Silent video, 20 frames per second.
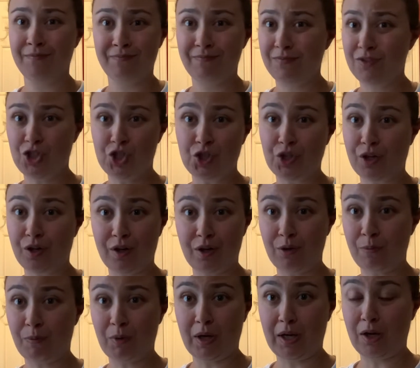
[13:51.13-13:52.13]

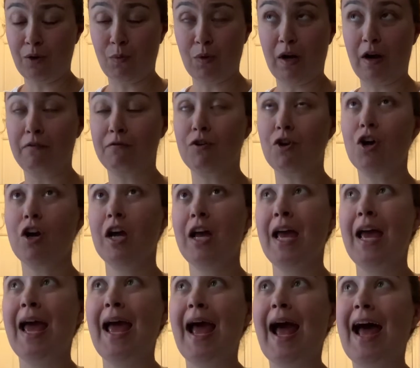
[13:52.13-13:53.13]
generic brand, whatever.
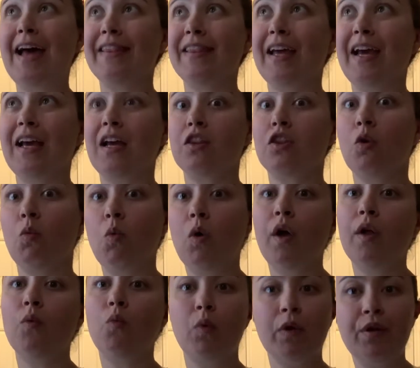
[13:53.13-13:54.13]
And like the
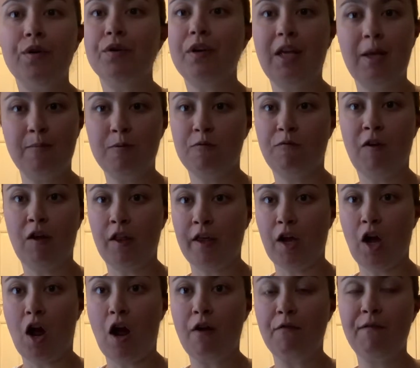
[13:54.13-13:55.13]
one wheel keeps falling
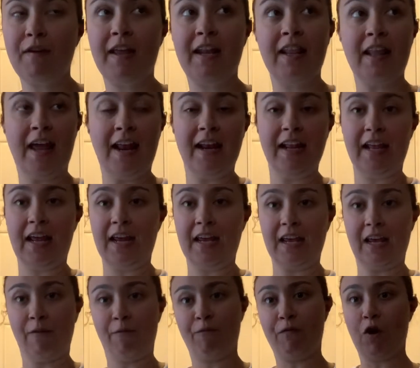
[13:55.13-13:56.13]
off and then like
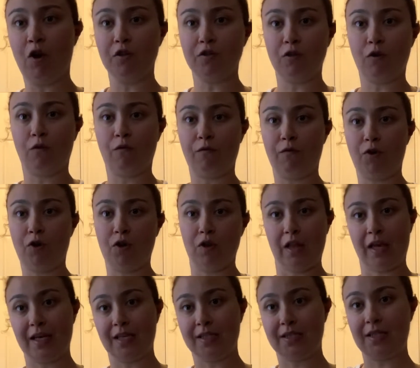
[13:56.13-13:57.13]
it falls over
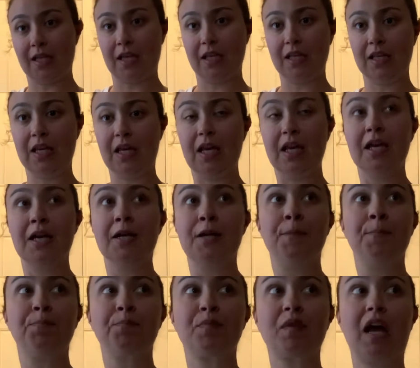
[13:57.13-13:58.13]
like slightly
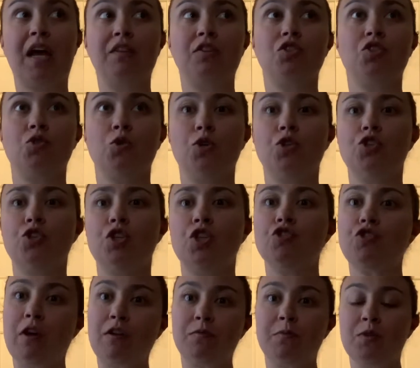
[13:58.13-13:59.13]
at the storage unit
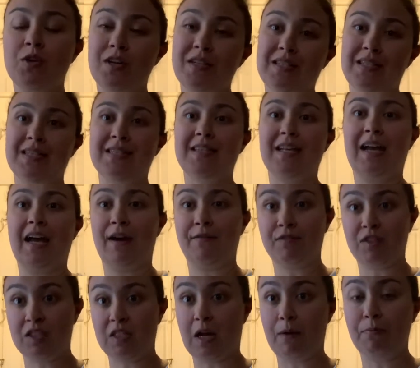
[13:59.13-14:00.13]
drives me crazy because then I have
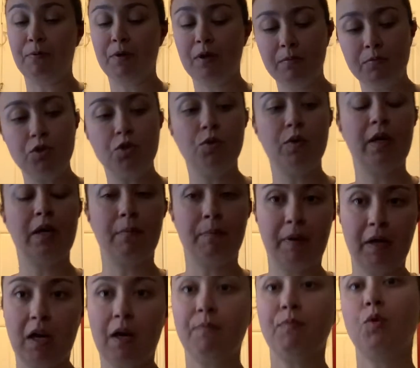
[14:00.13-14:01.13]
to stop what I'm doing,
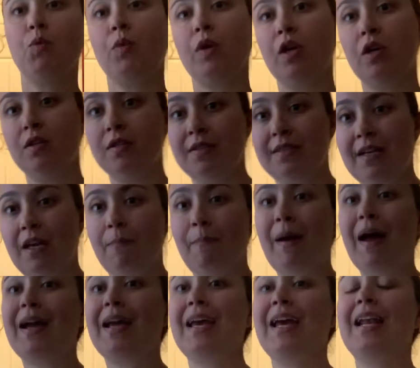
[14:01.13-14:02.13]
pick up the wheel, stick it
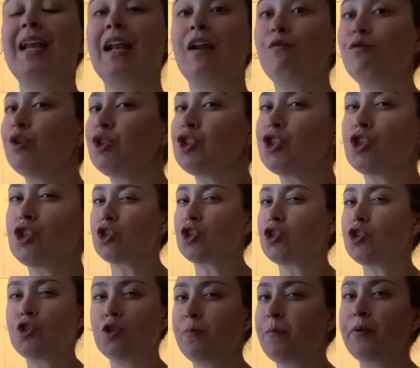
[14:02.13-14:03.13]
back in, and I really should
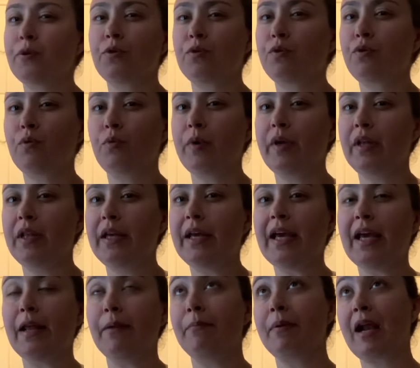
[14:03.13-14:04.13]
super glue the wheel
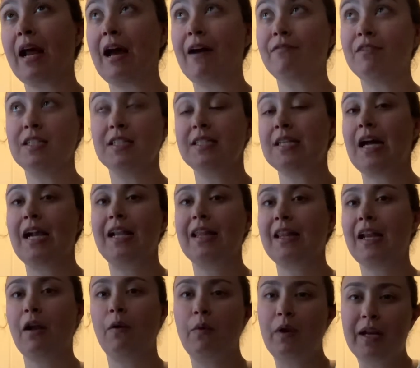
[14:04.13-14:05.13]
in, but I haven't decided that
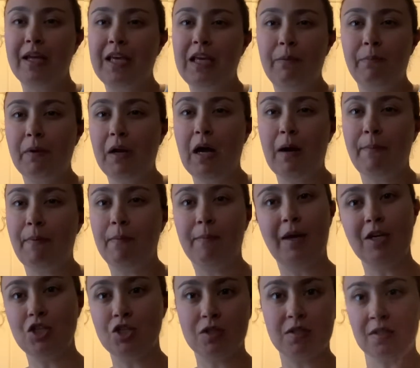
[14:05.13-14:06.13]
I want to keep it up. I
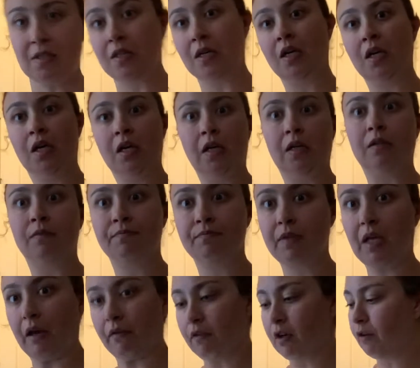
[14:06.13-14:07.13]
might just
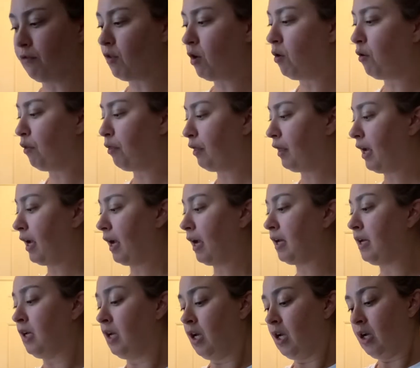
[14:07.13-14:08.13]
get rid of the whole thing.
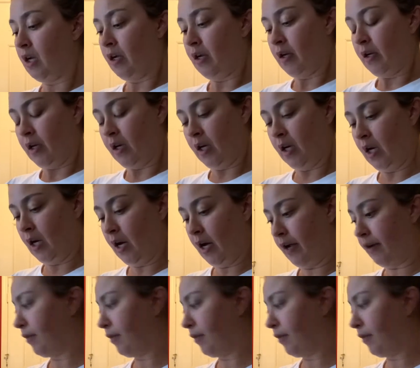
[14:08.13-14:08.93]
I don't